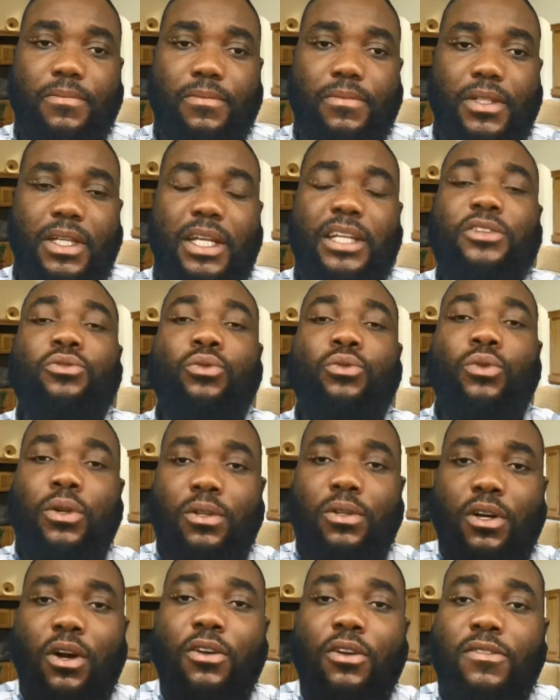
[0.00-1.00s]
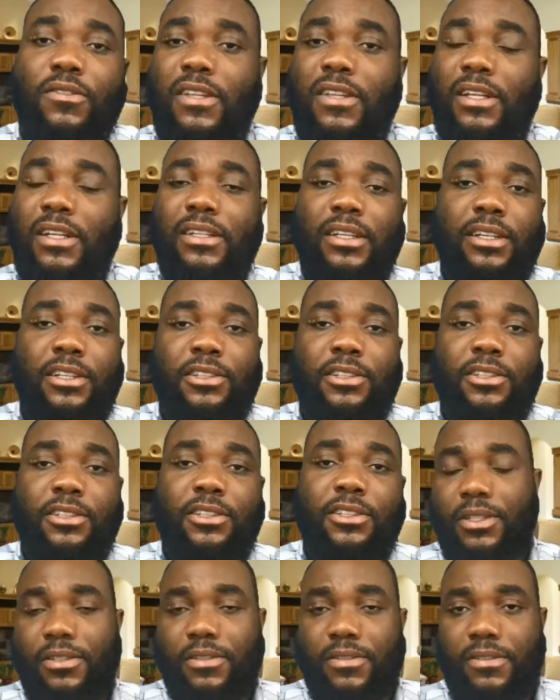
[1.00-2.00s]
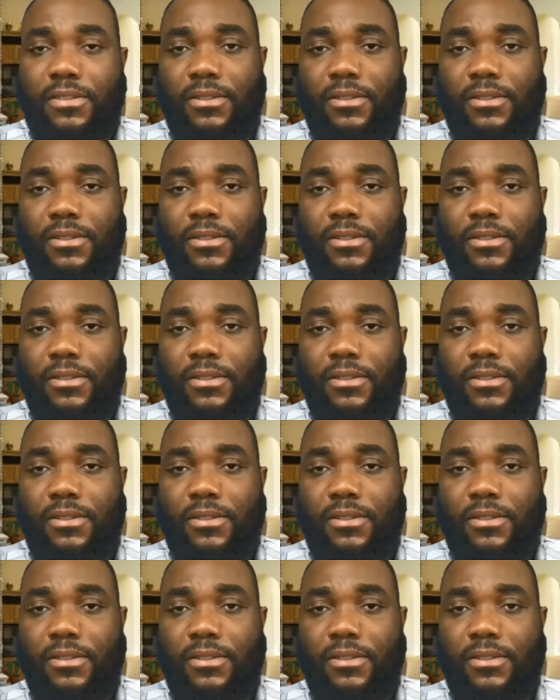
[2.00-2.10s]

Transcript: It will constantly increase.